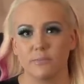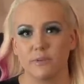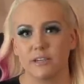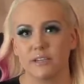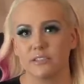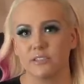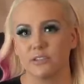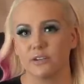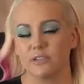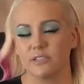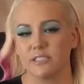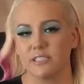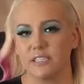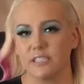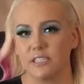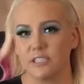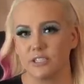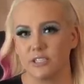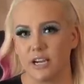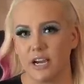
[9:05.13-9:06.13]
because they're
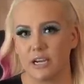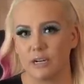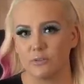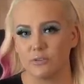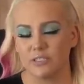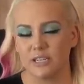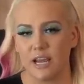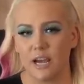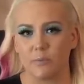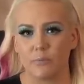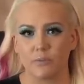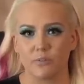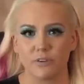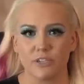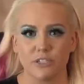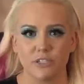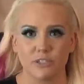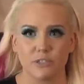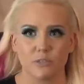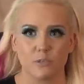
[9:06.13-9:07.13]
seeing shadows and
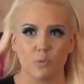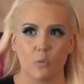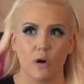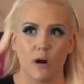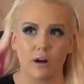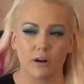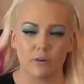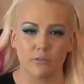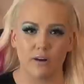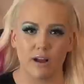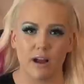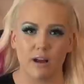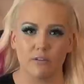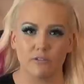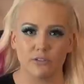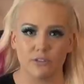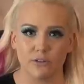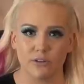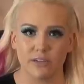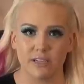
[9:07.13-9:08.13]
apparitions walk
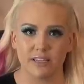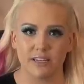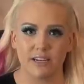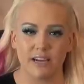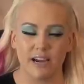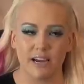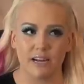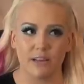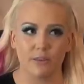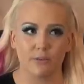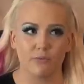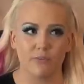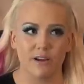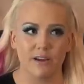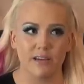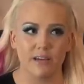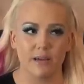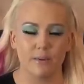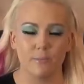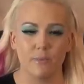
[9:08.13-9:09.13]
around during the night at
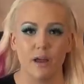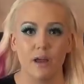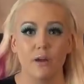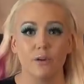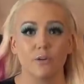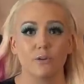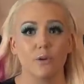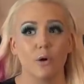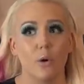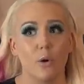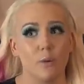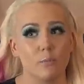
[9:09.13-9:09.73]
three A M No,